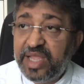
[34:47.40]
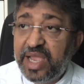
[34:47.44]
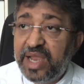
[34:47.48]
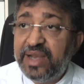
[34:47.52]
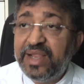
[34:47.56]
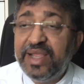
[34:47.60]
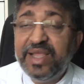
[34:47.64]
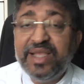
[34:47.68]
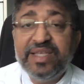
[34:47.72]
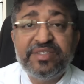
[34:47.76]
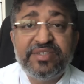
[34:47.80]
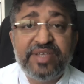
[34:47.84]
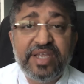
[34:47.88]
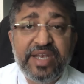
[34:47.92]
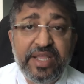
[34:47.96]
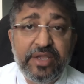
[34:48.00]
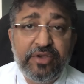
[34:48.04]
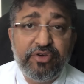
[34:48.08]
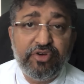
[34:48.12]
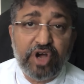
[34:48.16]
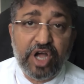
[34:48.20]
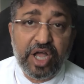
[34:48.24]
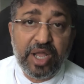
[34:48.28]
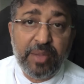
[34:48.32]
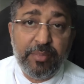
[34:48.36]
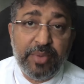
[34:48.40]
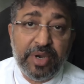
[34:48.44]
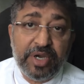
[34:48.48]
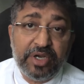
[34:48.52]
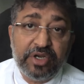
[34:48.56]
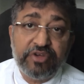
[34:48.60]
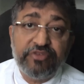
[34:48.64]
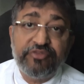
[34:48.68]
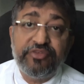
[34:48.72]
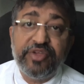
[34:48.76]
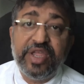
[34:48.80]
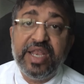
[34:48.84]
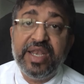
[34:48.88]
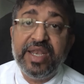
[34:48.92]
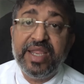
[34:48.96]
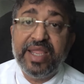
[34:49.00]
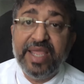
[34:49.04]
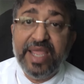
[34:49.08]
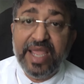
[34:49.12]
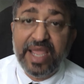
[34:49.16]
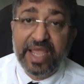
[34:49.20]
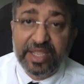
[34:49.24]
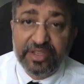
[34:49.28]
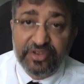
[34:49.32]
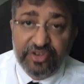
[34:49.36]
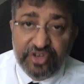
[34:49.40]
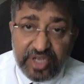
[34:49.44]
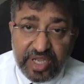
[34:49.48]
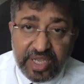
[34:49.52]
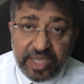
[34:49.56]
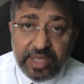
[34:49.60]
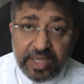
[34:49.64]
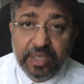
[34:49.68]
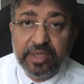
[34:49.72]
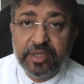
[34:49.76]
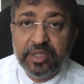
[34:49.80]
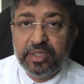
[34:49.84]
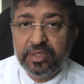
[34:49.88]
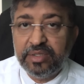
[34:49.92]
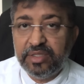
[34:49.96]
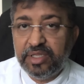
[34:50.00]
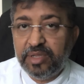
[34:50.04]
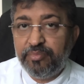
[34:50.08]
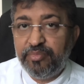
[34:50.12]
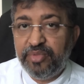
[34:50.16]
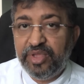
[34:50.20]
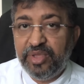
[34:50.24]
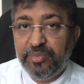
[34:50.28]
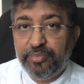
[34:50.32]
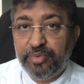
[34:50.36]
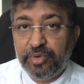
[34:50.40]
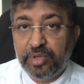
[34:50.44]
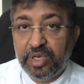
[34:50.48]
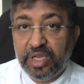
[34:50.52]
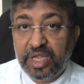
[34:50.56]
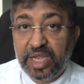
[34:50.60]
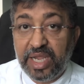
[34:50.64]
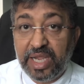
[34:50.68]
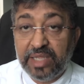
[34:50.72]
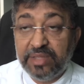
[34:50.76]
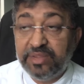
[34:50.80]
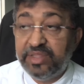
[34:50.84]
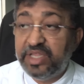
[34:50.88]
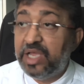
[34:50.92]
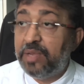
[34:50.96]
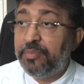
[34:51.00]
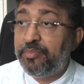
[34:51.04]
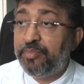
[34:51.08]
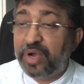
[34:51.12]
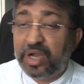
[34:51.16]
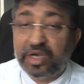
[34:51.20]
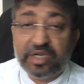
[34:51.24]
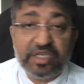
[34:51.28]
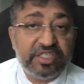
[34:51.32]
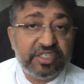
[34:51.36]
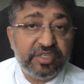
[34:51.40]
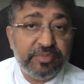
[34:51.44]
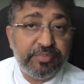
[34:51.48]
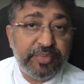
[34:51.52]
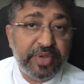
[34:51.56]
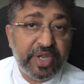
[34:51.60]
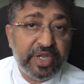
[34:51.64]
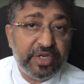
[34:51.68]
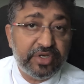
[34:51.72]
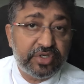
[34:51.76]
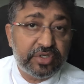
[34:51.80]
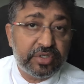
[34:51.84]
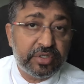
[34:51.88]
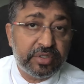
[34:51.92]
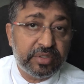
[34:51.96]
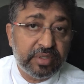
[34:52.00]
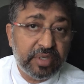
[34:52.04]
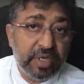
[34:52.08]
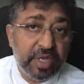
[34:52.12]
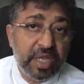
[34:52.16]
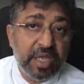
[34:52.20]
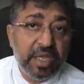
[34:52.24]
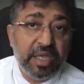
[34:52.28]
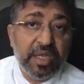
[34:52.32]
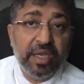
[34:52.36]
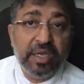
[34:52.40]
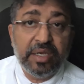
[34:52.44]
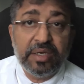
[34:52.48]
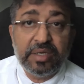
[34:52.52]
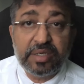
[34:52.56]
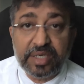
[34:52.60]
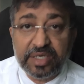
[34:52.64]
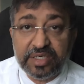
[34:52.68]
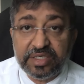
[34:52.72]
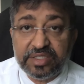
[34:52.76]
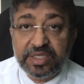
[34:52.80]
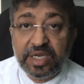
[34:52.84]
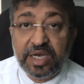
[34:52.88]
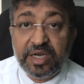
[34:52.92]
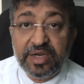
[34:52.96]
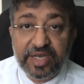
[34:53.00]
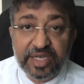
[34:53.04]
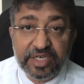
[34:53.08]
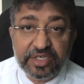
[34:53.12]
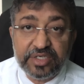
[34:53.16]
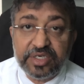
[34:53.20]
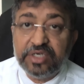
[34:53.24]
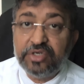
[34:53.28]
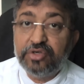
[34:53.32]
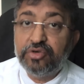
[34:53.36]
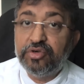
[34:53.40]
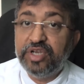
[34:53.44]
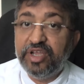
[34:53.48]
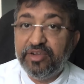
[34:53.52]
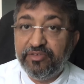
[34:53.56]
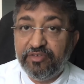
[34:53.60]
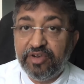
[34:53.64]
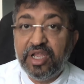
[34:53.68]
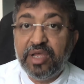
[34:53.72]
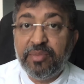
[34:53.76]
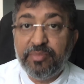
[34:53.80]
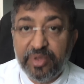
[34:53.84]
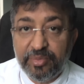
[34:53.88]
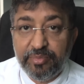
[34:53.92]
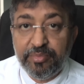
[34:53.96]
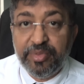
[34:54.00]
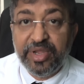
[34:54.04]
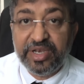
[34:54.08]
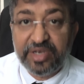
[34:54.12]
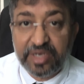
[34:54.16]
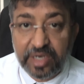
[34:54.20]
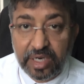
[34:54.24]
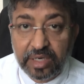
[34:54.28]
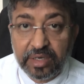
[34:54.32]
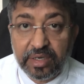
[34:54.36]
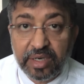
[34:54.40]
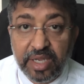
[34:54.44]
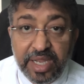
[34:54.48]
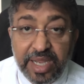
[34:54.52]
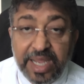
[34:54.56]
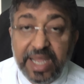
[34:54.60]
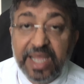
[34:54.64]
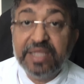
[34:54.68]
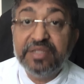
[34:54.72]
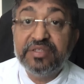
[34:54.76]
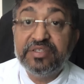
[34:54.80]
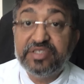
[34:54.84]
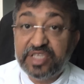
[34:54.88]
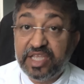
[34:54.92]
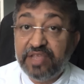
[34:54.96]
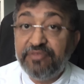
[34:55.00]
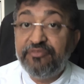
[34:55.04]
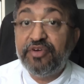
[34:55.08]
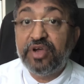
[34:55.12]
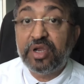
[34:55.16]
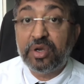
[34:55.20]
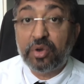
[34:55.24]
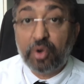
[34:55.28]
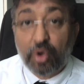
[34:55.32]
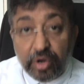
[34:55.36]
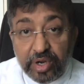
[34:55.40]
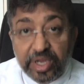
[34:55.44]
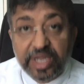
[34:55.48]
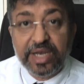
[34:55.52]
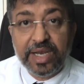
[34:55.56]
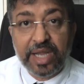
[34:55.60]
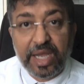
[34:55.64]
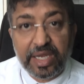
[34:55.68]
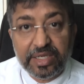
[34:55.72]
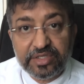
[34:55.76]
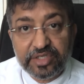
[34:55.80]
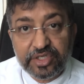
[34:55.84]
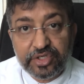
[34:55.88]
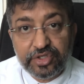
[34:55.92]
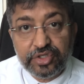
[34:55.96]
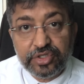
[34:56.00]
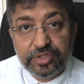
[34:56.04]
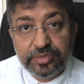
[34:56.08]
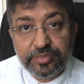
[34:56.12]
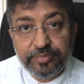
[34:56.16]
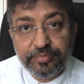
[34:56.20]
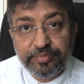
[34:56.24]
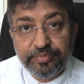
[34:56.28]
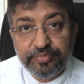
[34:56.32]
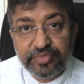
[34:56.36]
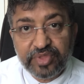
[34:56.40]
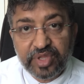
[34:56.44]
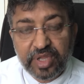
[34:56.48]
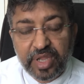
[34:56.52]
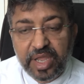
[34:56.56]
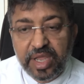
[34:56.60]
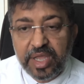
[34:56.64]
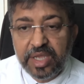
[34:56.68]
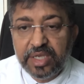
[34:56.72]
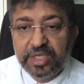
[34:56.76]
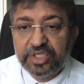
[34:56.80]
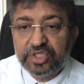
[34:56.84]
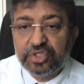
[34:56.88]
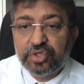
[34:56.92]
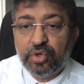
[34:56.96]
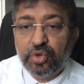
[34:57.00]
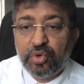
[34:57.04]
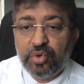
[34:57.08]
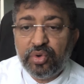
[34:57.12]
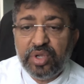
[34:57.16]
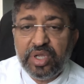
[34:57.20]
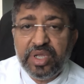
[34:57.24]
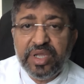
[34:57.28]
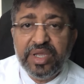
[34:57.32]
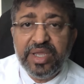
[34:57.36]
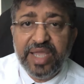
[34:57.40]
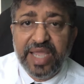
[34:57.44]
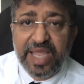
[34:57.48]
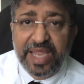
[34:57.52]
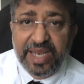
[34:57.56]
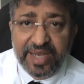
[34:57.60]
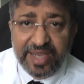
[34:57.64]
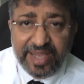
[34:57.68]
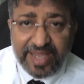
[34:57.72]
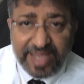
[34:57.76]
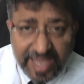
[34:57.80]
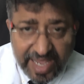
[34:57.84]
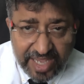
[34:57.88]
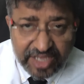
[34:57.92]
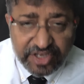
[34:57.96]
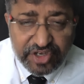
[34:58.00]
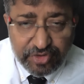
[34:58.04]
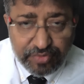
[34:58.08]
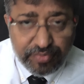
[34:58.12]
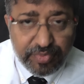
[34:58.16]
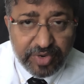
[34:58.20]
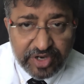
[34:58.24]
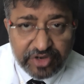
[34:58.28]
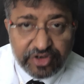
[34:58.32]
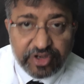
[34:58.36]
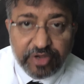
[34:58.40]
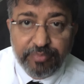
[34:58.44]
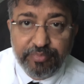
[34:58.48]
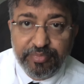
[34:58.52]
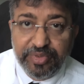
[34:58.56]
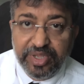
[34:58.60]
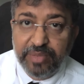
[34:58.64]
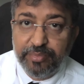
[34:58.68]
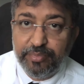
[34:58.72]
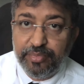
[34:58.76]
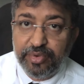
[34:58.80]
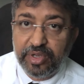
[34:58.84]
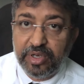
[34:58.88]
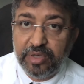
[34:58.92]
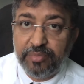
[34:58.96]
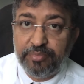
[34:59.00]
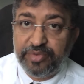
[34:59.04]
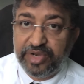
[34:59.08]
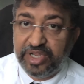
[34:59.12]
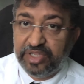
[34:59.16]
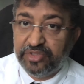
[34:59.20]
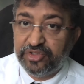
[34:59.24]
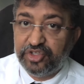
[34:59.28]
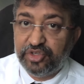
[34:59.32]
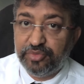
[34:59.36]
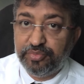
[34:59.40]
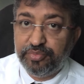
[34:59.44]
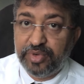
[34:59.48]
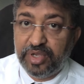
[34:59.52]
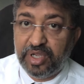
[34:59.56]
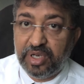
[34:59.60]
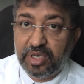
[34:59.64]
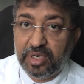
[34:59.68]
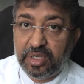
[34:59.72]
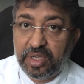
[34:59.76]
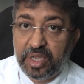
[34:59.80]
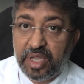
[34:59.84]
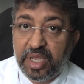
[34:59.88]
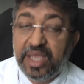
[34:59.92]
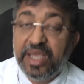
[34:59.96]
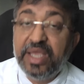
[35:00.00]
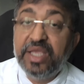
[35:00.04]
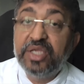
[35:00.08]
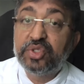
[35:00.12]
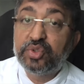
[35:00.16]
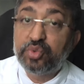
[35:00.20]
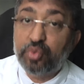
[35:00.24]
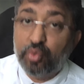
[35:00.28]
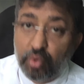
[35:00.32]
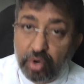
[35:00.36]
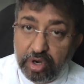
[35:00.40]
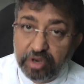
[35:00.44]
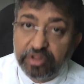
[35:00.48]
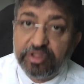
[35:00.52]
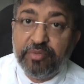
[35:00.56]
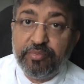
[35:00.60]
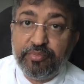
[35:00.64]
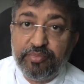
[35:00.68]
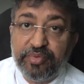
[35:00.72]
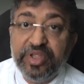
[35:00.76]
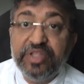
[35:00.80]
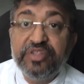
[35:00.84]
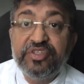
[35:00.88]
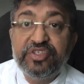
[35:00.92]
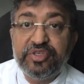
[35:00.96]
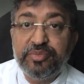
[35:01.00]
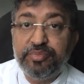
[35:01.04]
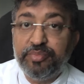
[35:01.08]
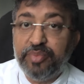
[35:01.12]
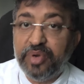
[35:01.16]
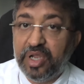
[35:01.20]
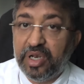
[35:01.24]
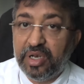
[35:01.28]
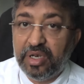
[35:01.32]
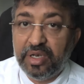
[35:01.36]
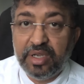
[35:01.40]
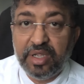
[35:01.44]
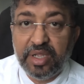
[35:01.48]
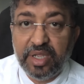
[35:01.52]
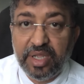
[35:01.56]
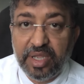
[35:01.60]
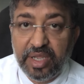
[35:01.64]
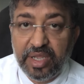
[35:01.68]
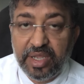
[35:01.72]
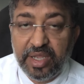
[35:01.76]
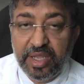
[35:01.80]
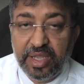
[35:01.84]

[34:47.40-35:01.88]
there is a requirement of engaging the people and their participation and consultation to develop a better and safer organization. So engagement of people principle is one of the principle